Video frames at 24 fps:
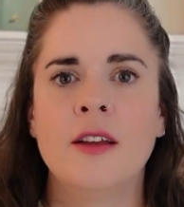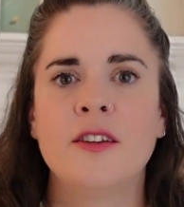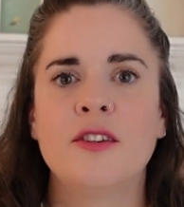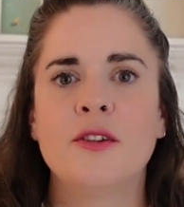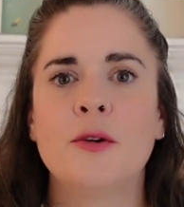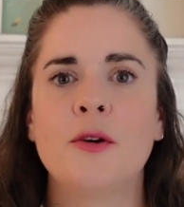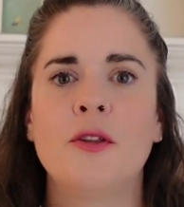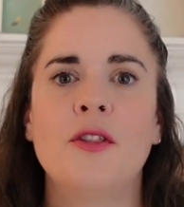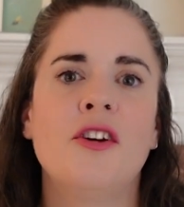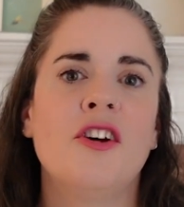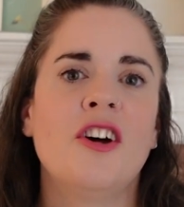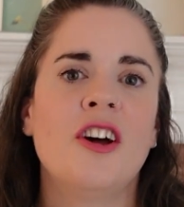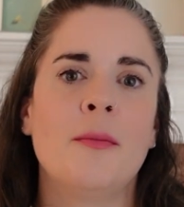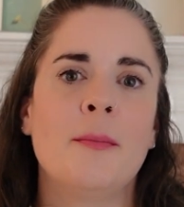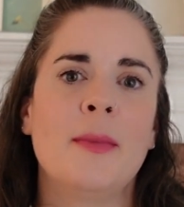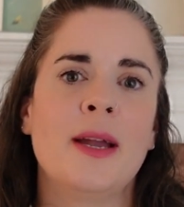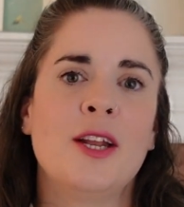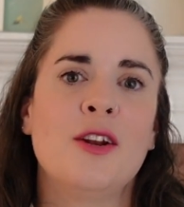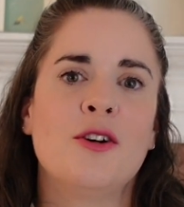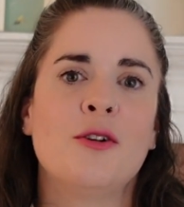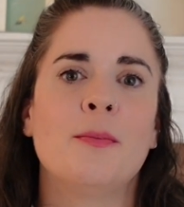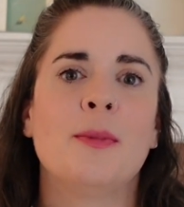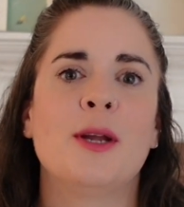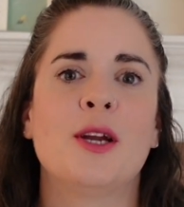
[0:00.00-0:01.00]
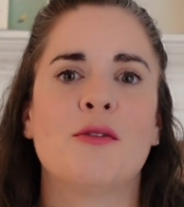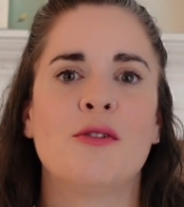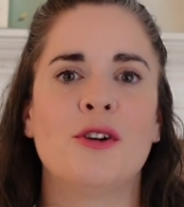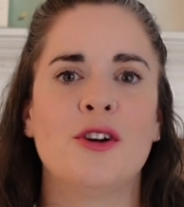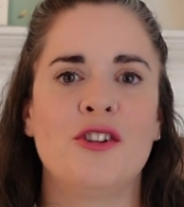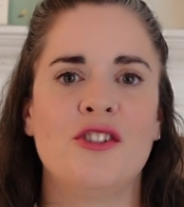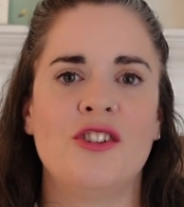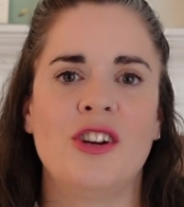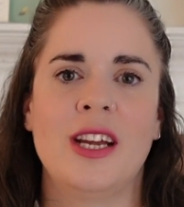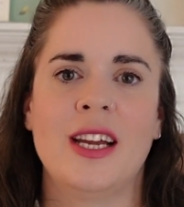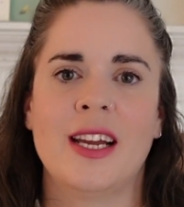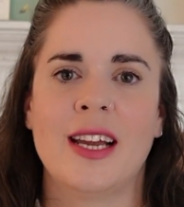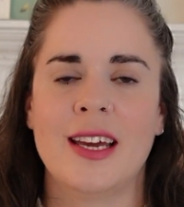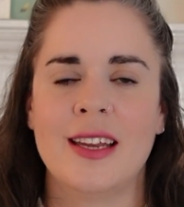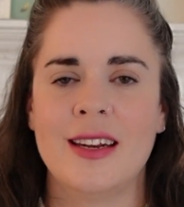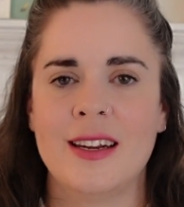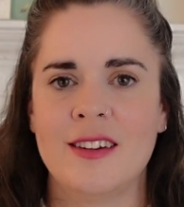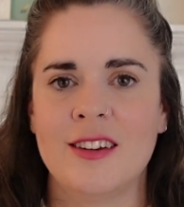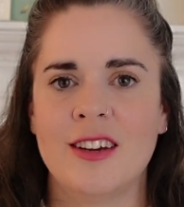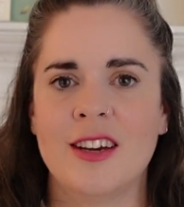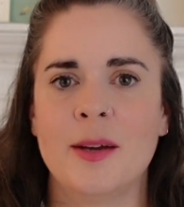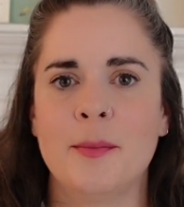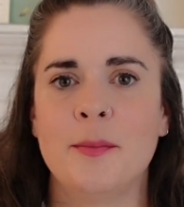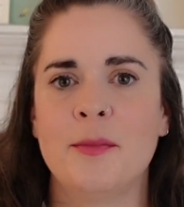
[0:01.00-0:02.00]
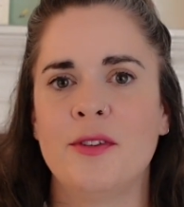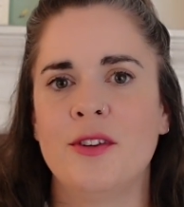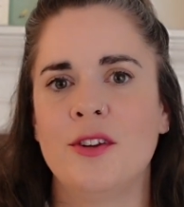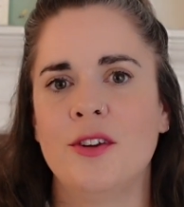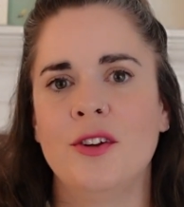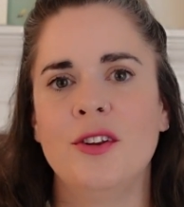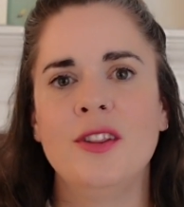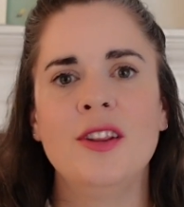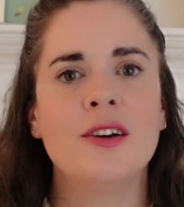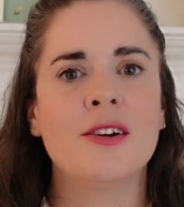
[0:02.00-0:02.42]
So although I may not be crocheting anytime soon,